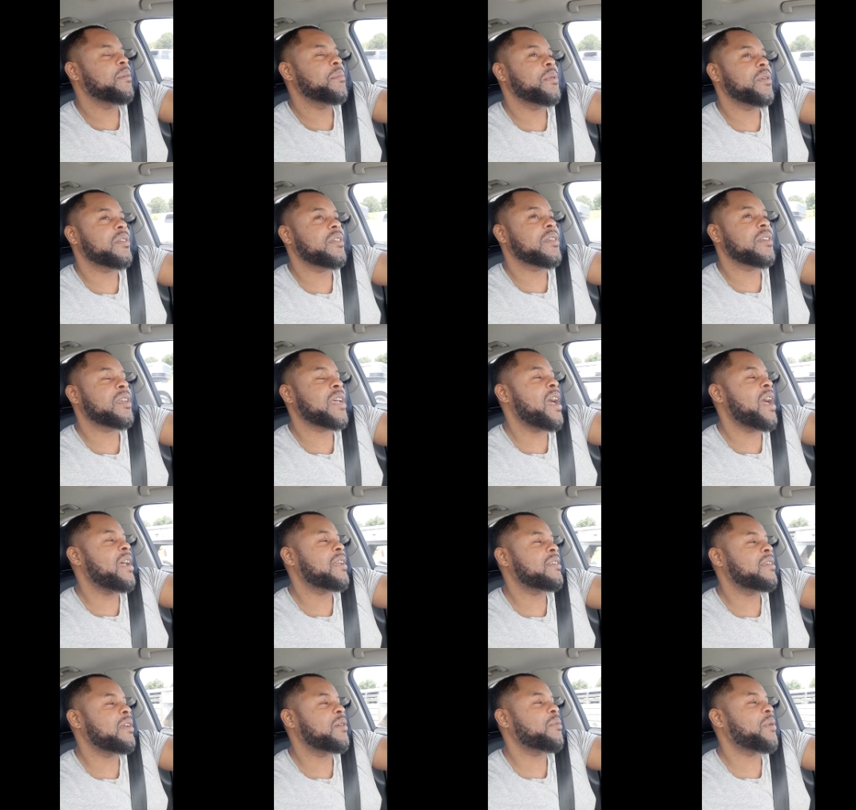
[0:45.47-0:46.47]
Push this
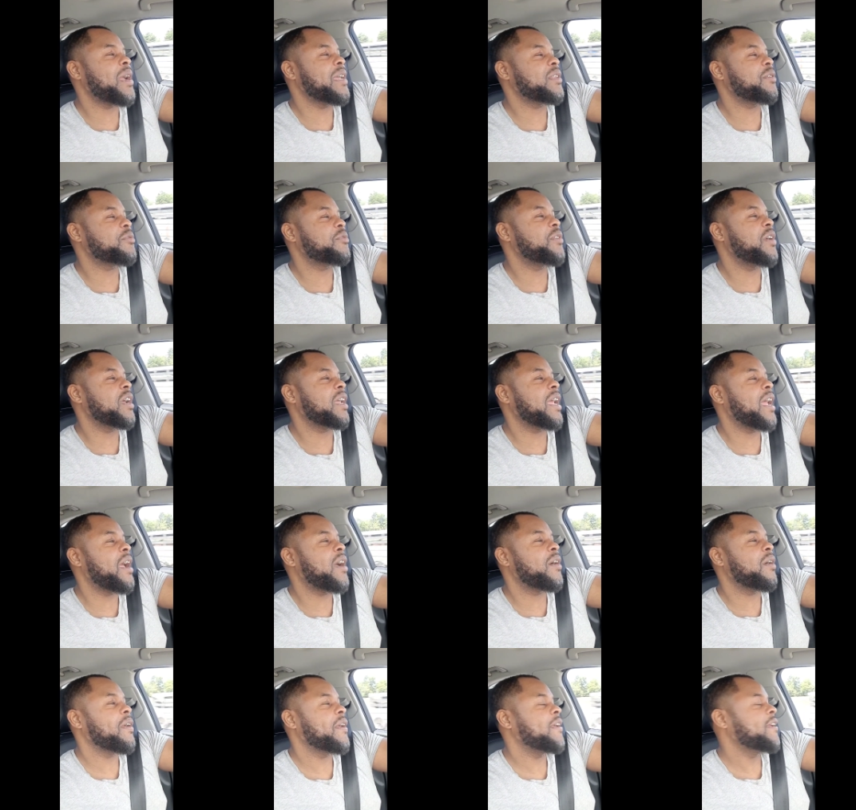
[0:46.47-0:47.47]
content right the fuck
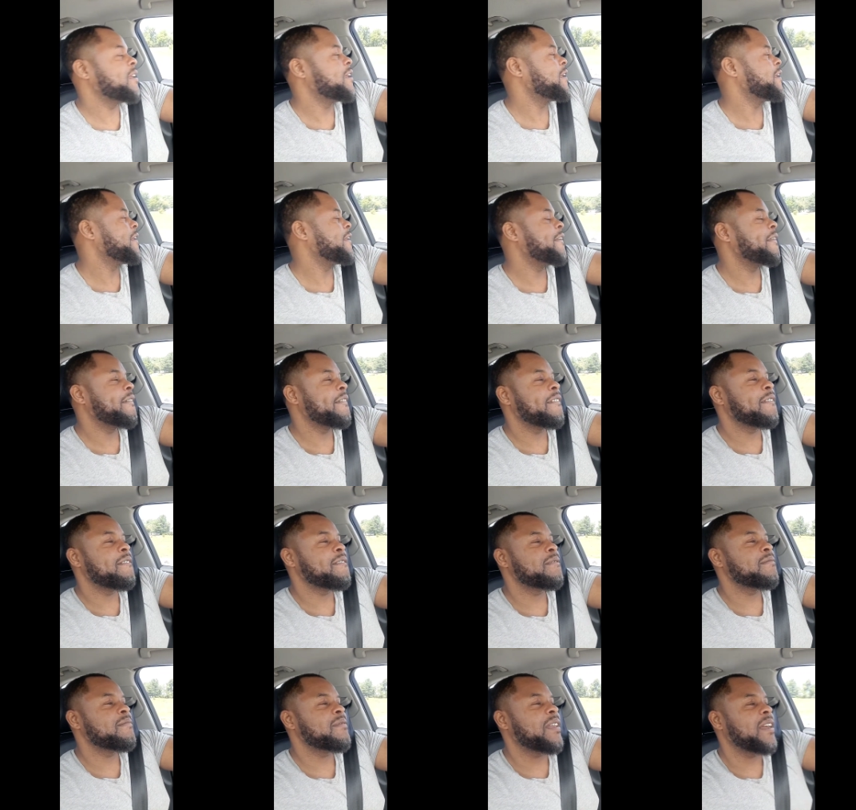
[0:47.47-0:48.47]
out.
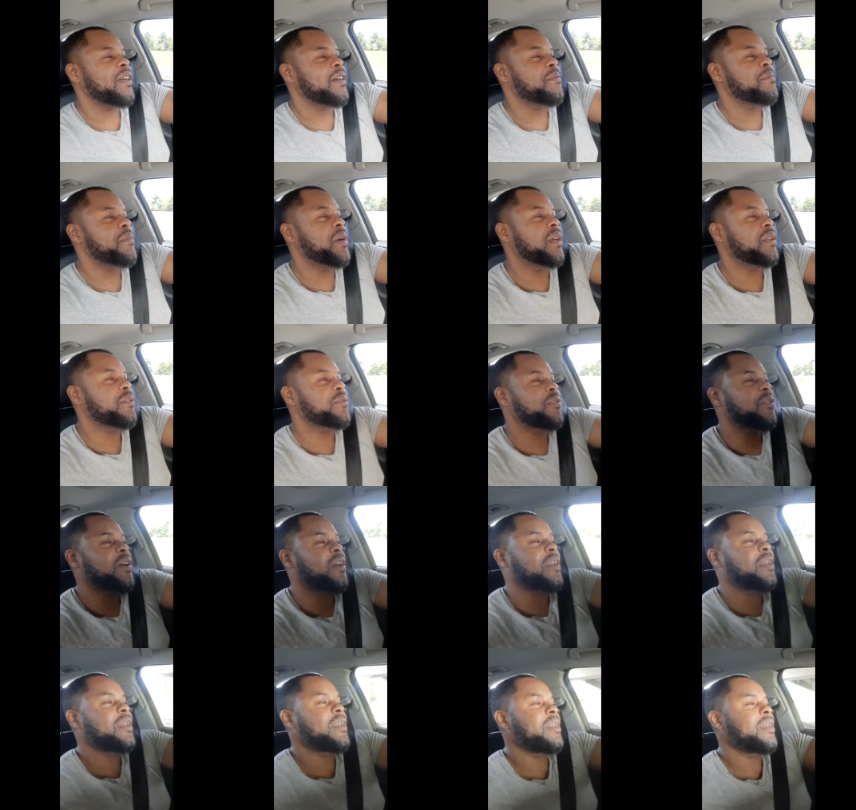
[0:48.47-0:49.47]
Like a
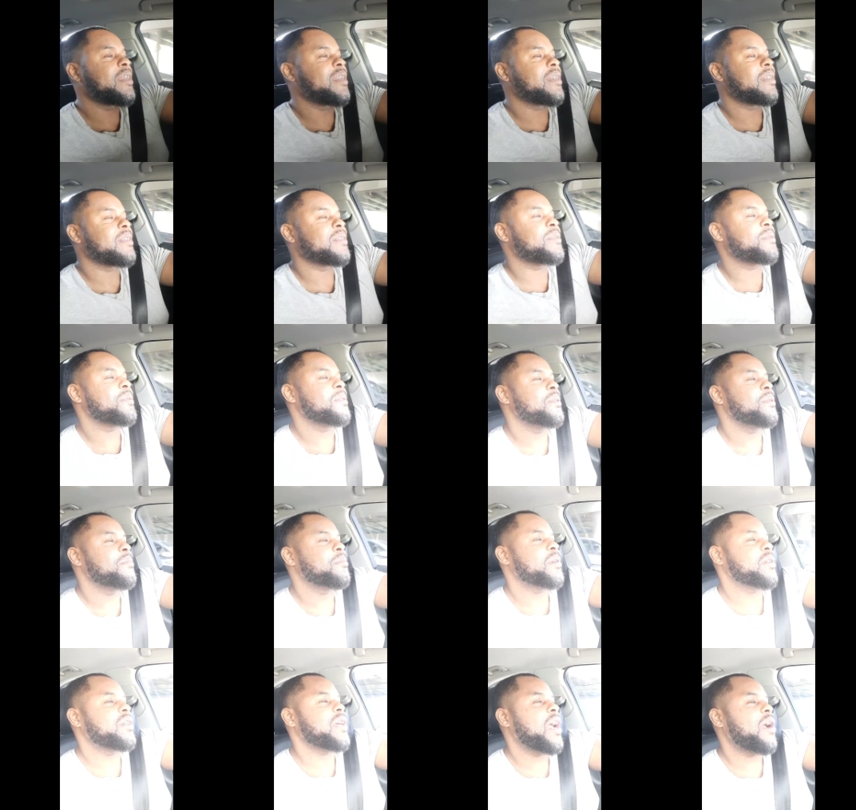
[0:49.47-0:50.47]

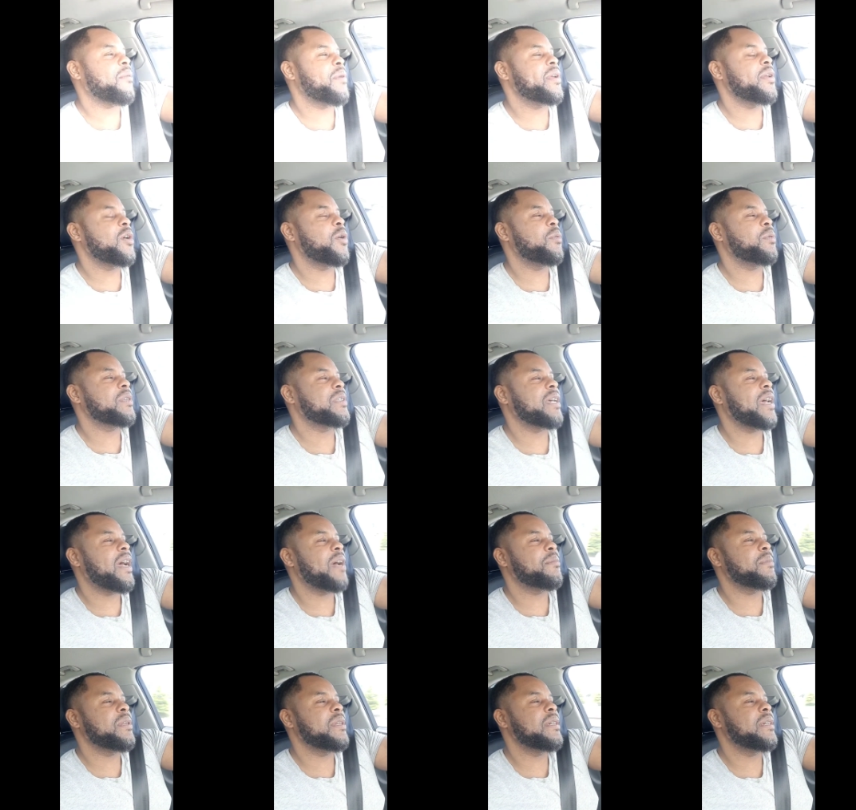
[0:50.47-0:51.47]
motherfucker. Which I already know what
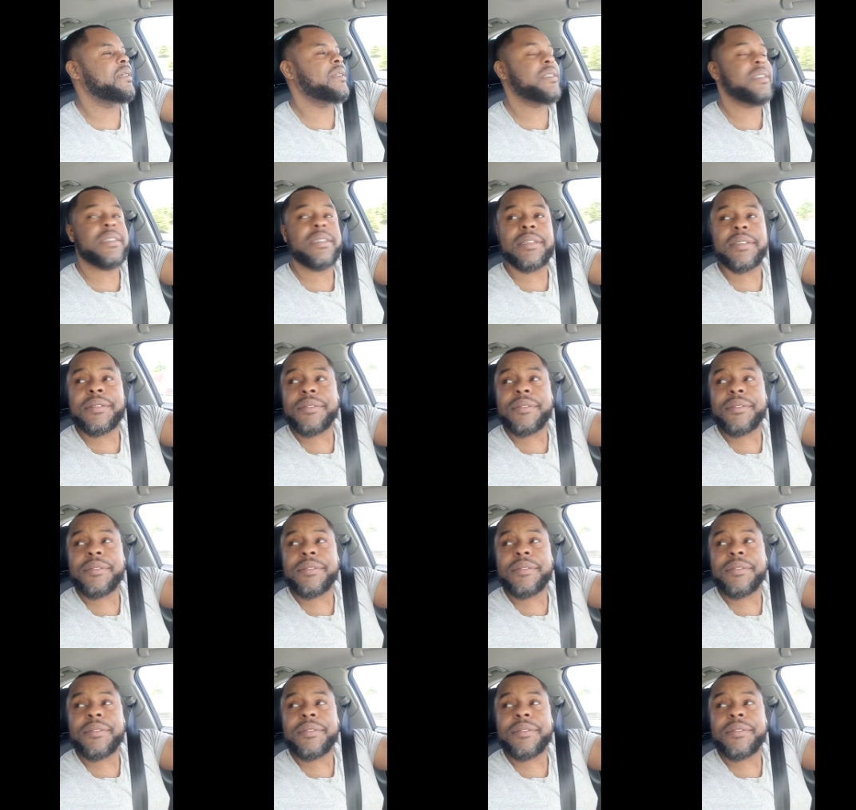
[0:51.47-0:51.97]
time it is.